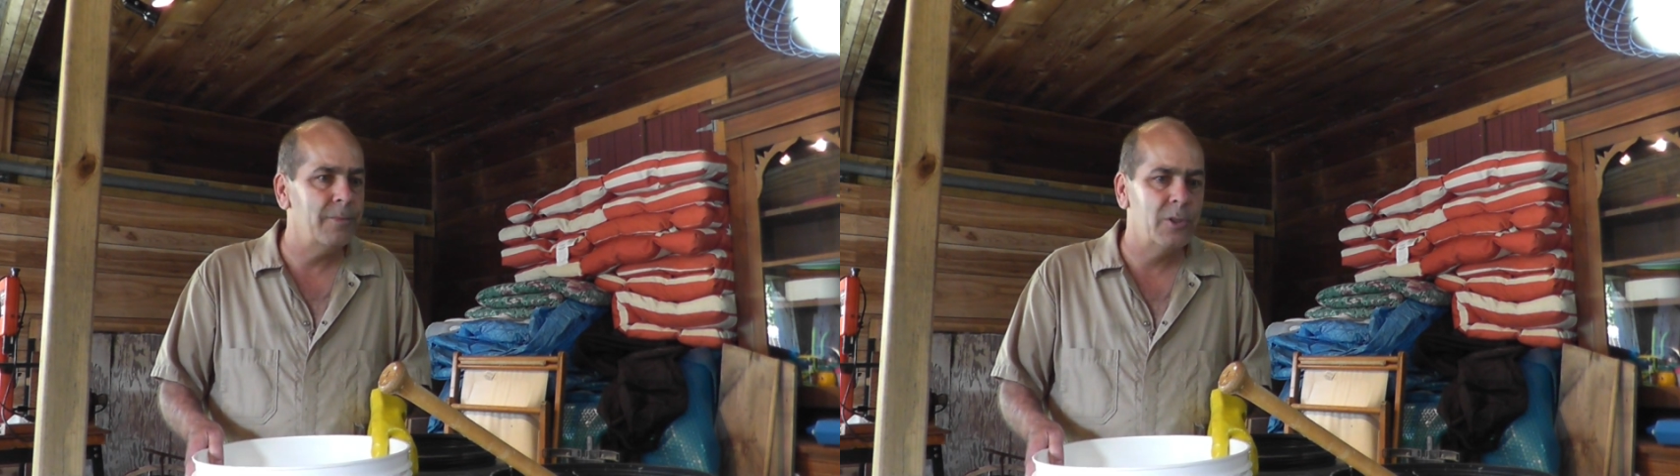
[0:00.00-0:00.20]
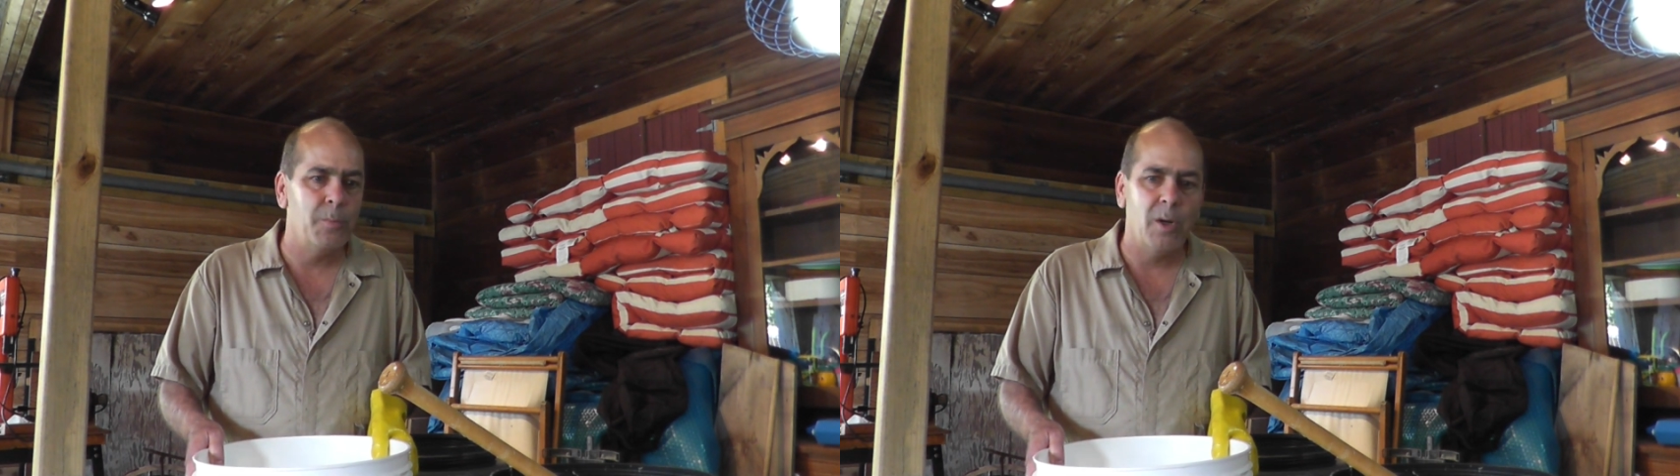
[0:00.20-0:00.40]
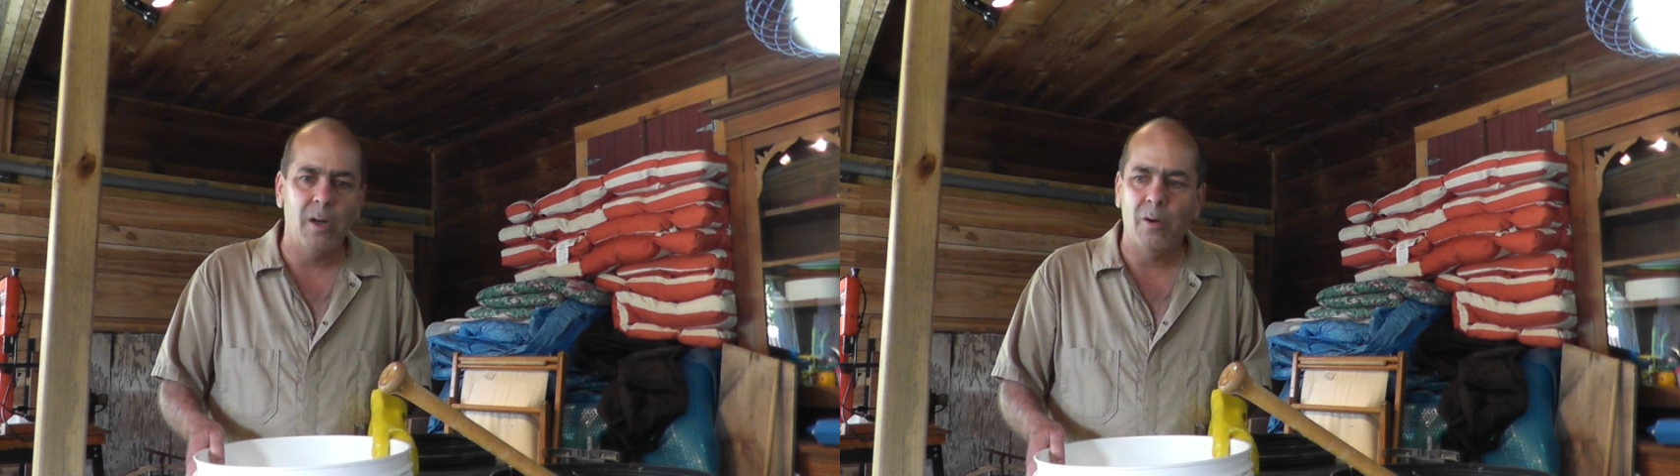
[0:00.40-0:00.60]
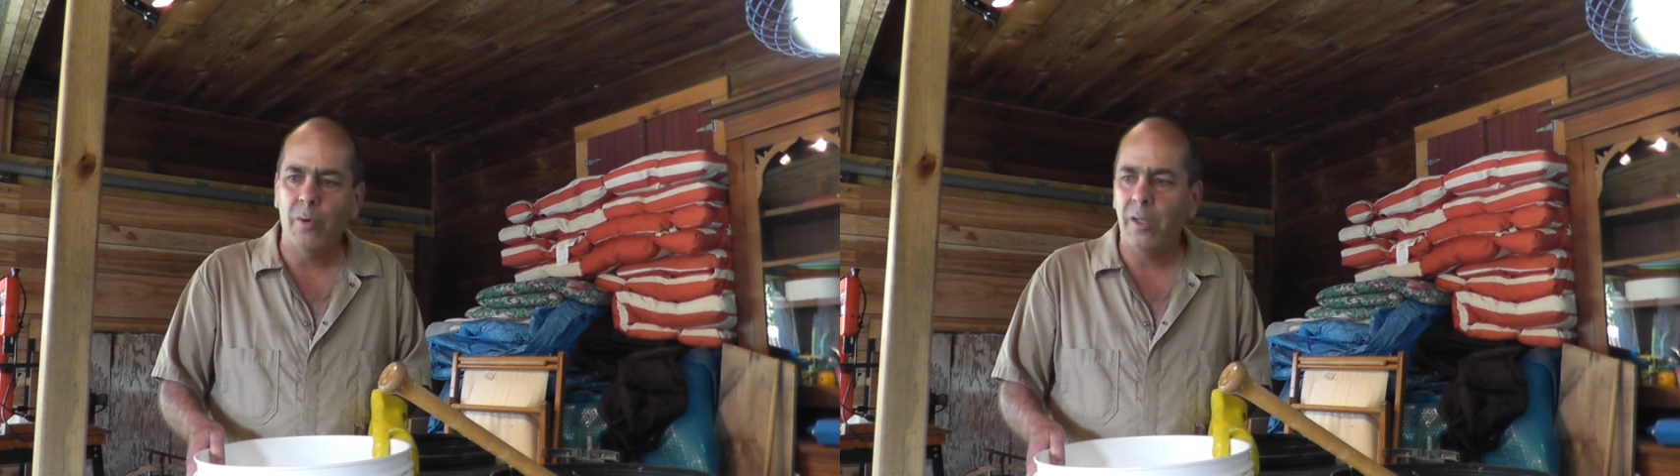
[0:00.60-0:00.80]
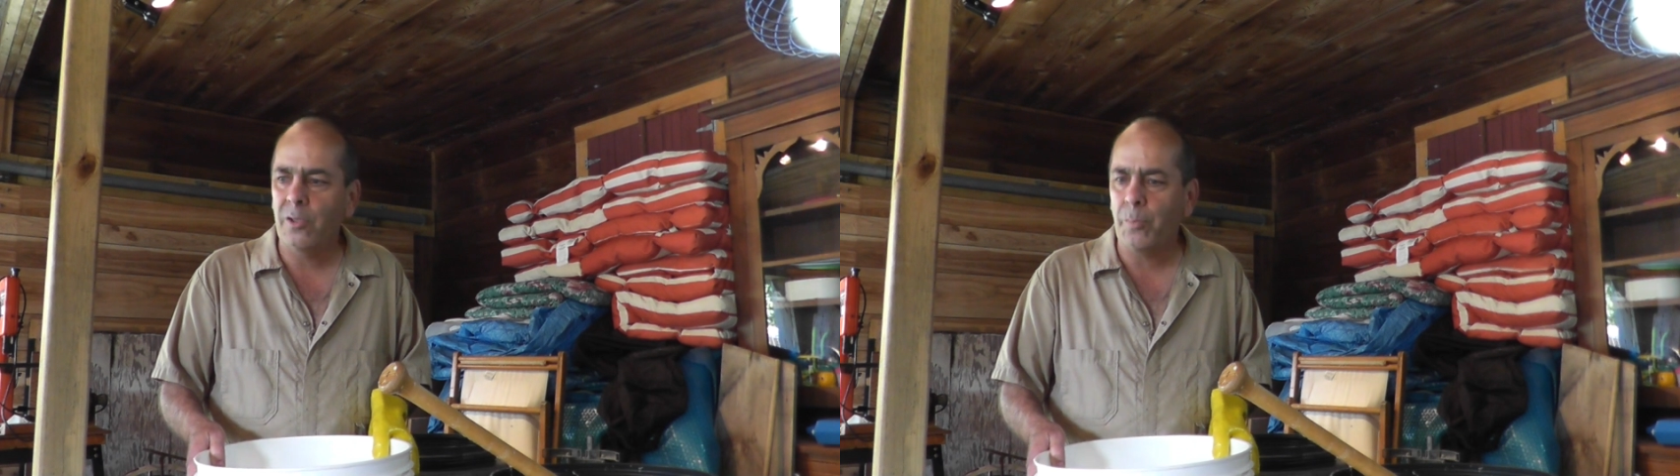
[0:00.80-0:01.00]

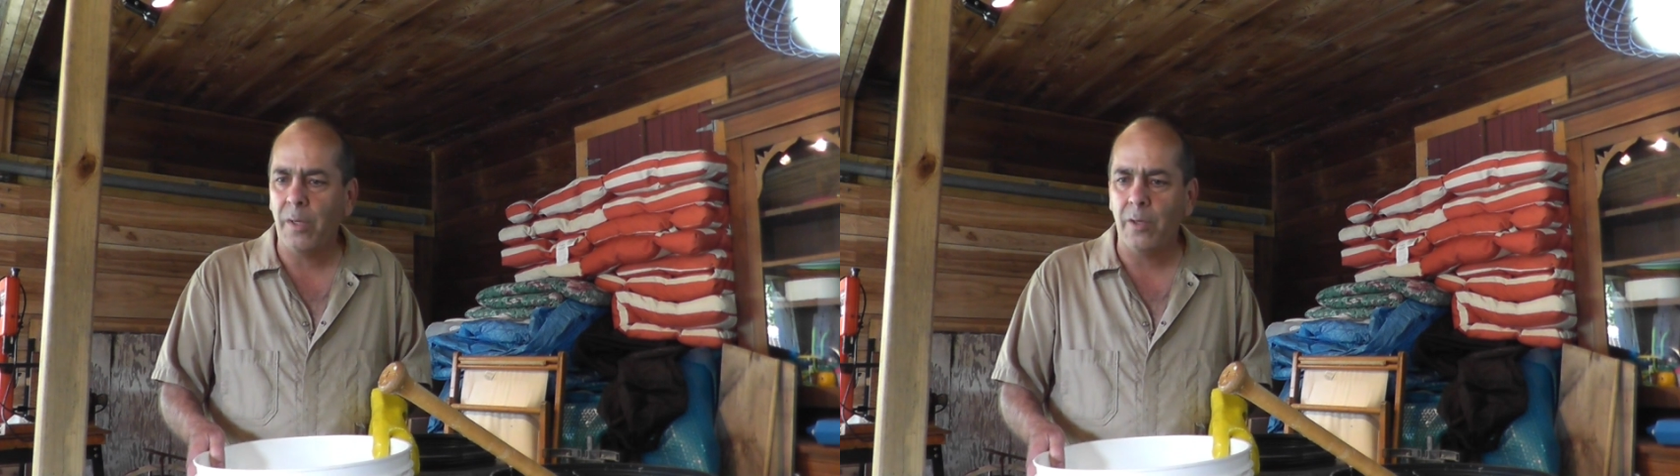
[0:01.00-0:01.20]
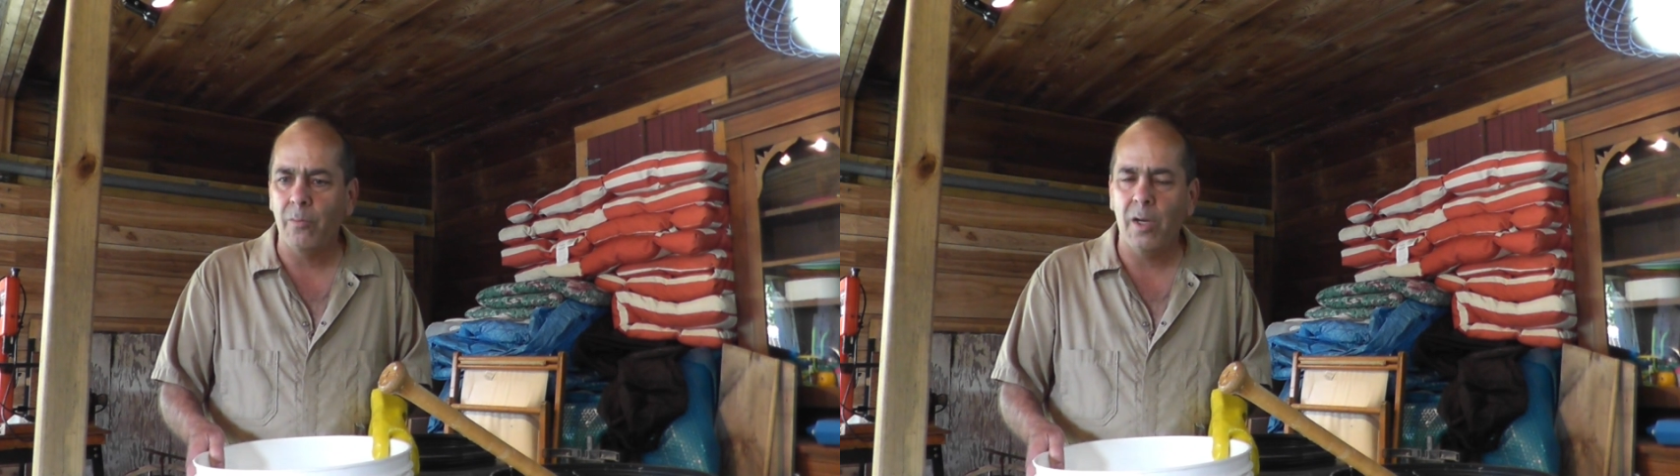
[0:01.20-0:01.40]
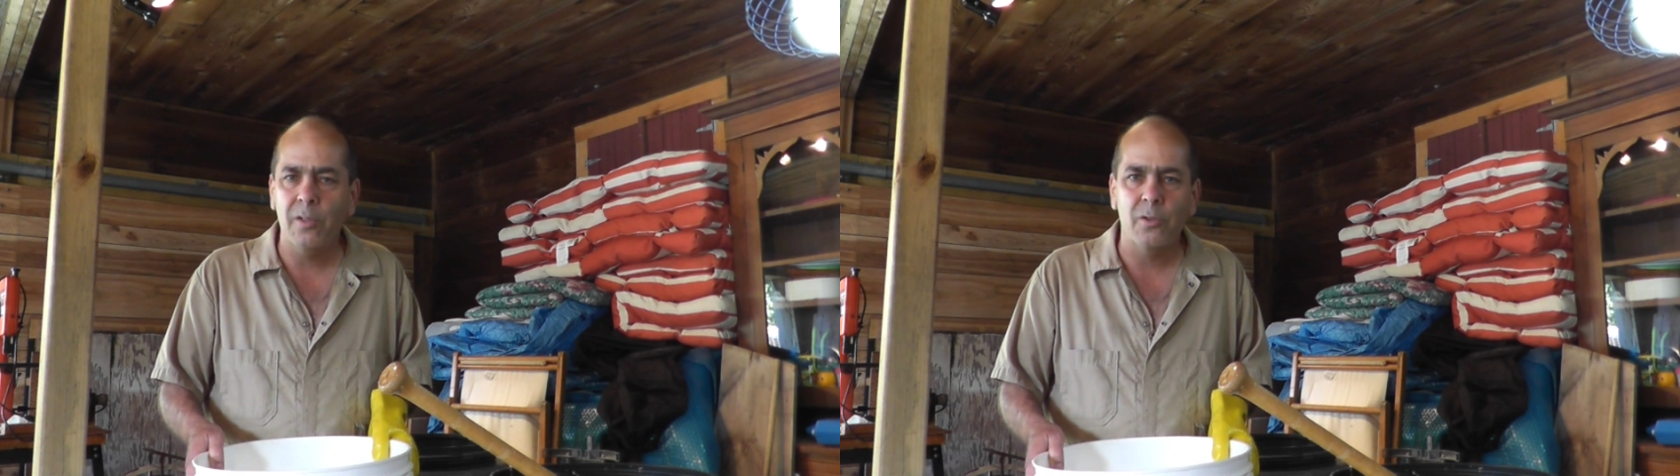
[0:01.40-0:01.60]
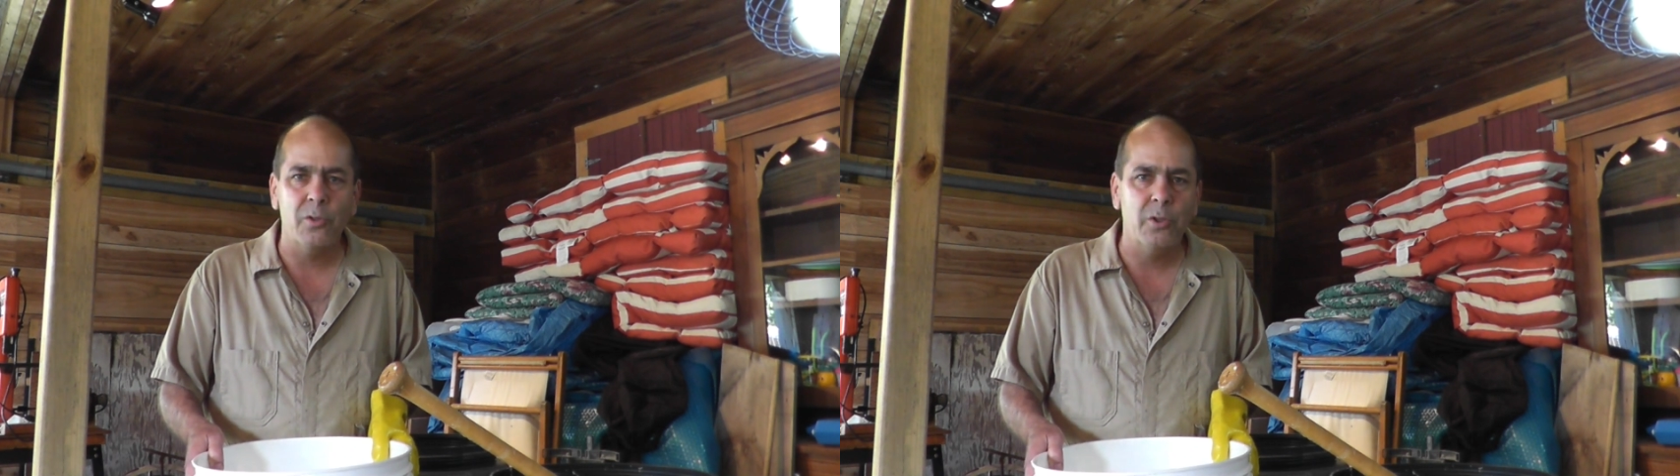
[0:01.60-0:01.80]
small ones, big ones,